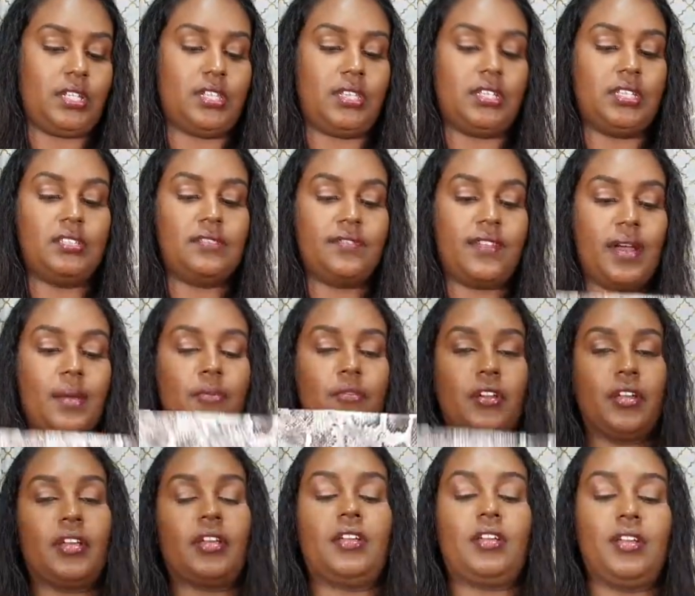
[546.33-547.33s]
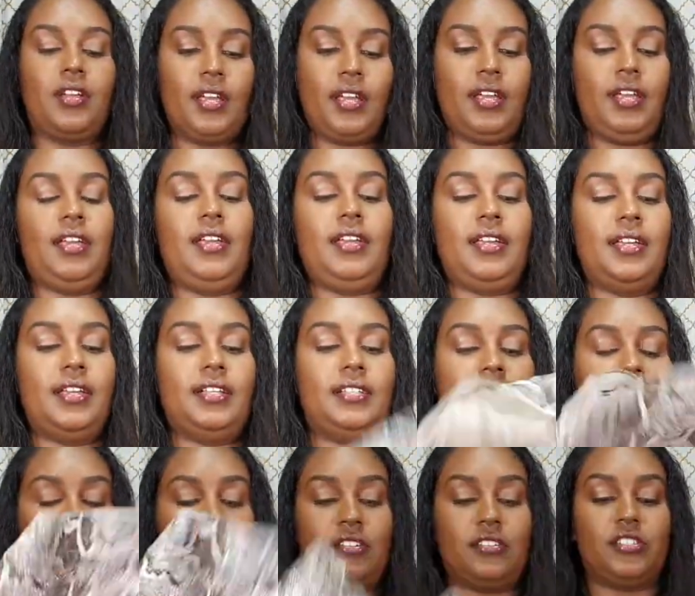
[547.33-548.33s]
this fabric
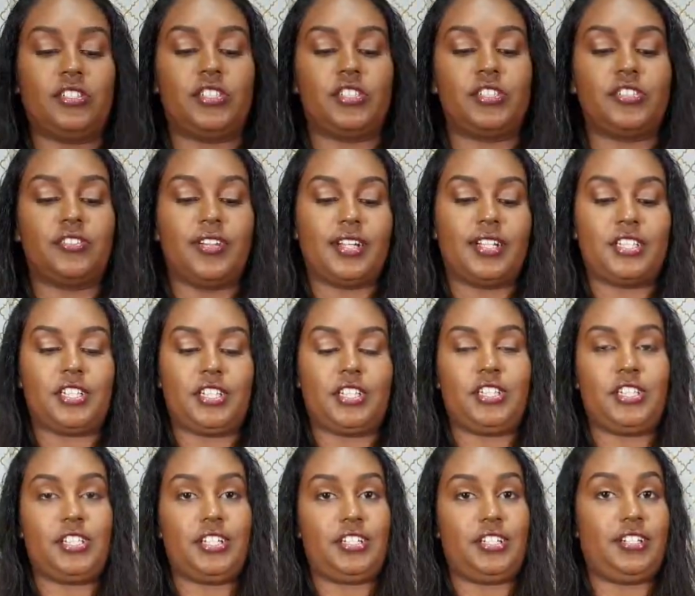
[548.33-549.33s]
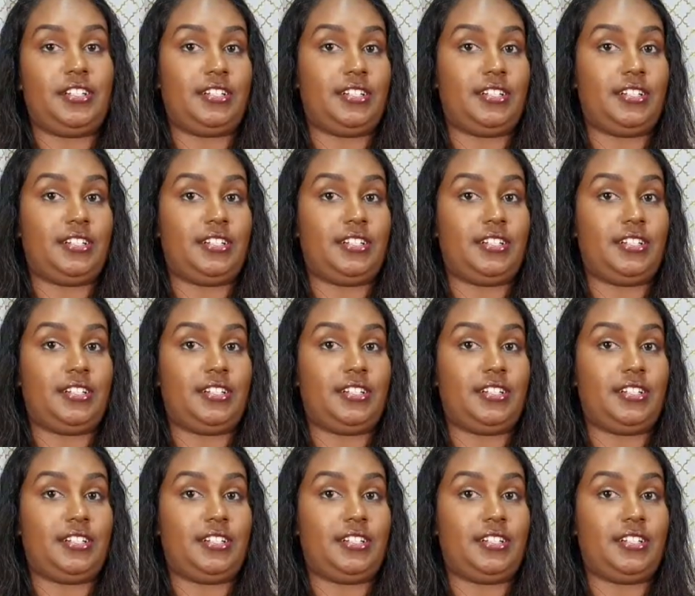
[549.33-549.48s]
is a stretch